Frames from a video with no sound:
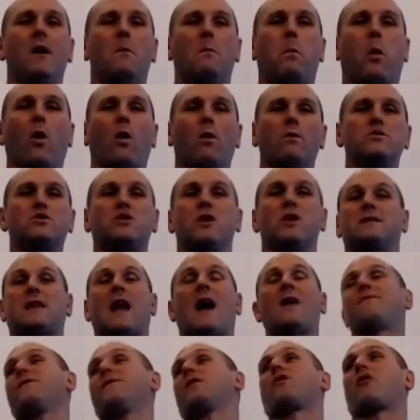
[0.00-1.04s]
But geez,
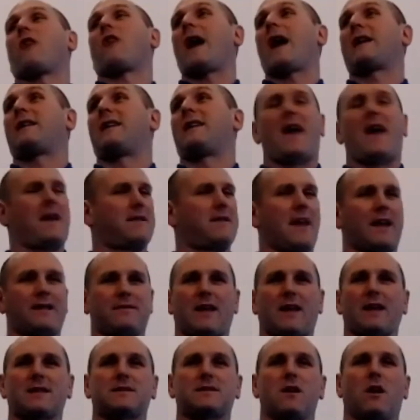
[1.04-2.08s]
having the crack, yeah,
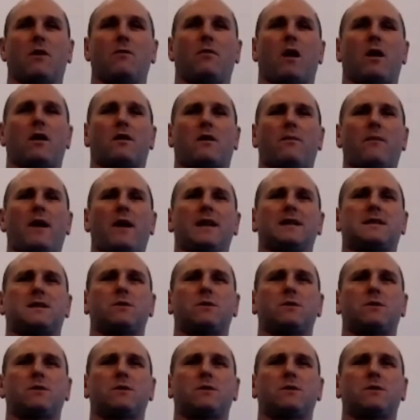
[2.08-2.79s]
that's no bother to me.